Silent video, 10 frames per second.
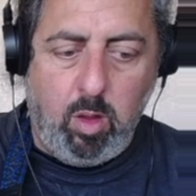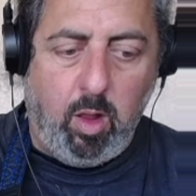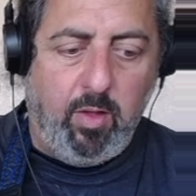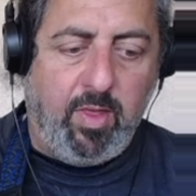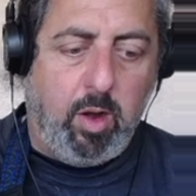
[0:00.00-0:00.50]

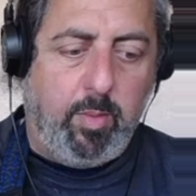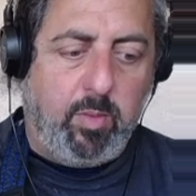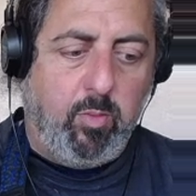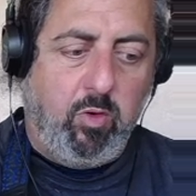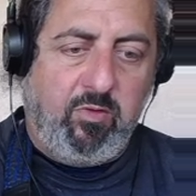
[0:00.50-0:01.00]
And that'll
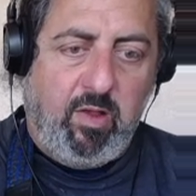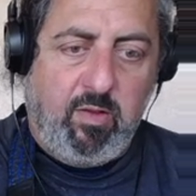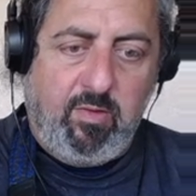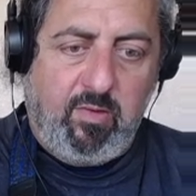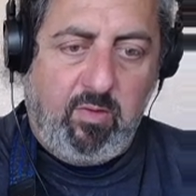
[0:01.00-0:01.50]
make more
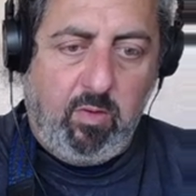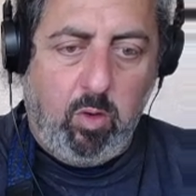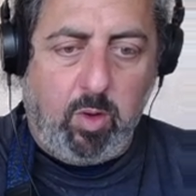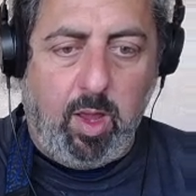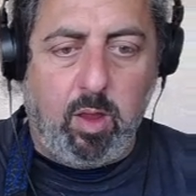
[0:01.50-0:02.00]
sense.
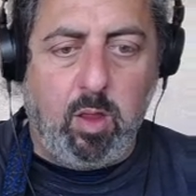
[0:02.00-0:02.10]
Okay.